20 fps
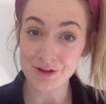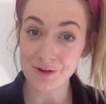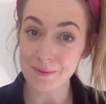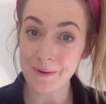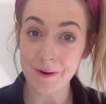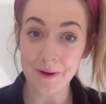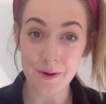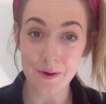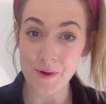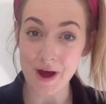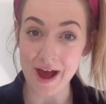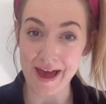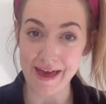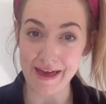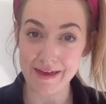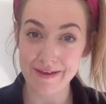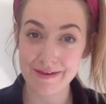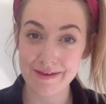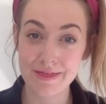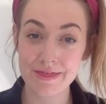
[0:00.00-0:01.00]
you are aware,
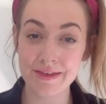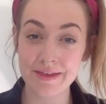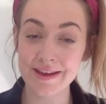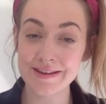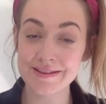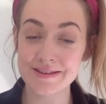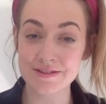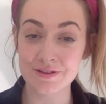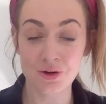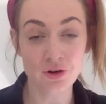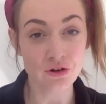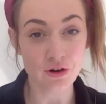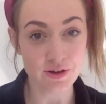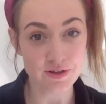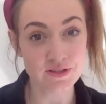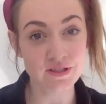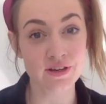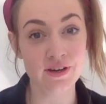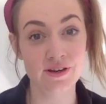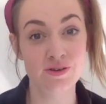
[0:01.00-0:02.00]
theatres
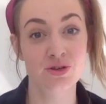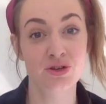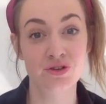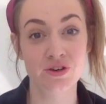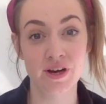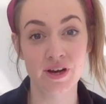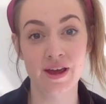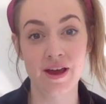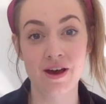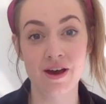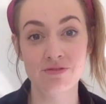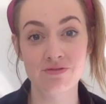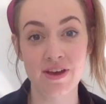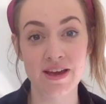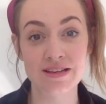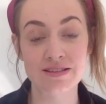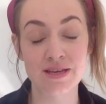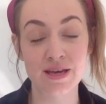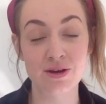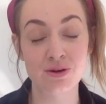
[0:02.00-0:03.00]
across the country are
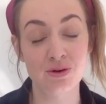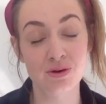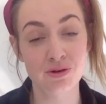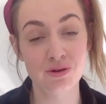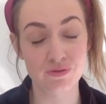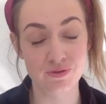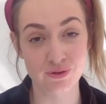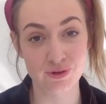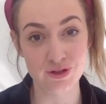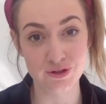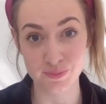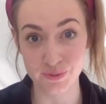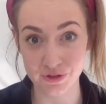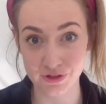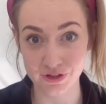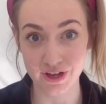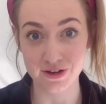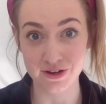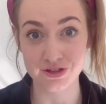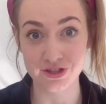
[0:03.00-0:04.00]
facing unavoidable
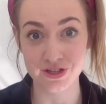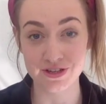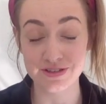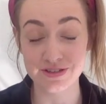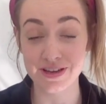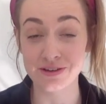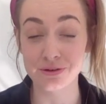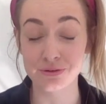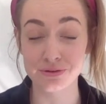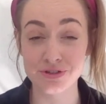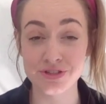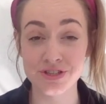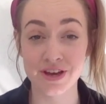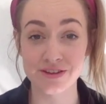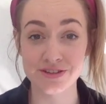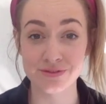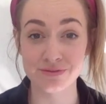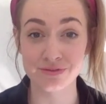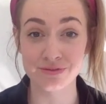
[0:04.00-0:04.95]
closures and uncertain